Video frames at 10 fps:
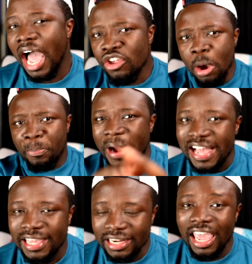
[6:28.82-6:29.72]
Are you
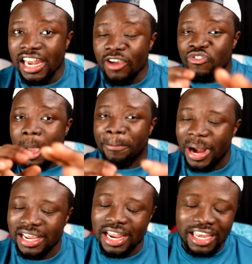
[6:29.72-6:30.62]
bragging? And if you are
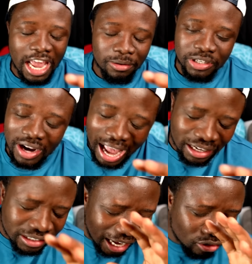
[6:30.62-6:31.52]
bragging at KMJ,
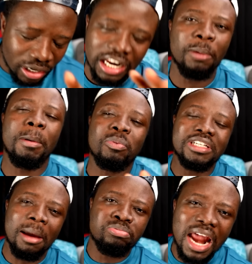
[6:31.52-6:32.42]
I don't like people
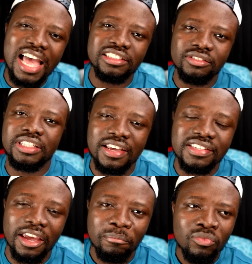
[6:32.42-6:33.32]
that brag. What do you
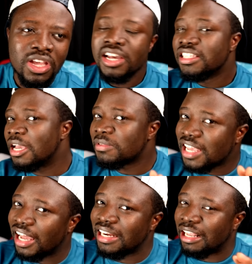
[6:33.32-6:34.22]
say? James
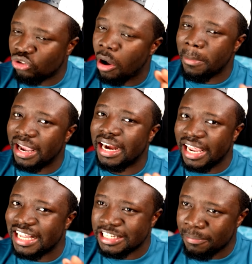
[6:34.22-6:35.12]
Gardner, Tom Bayera,
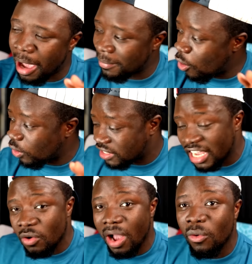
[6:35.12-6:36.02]
Yachima,
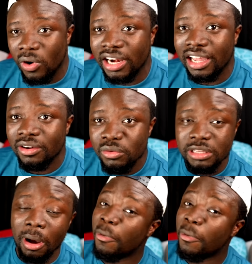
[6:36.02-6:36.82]
Miyokoshen, one corner. Who's my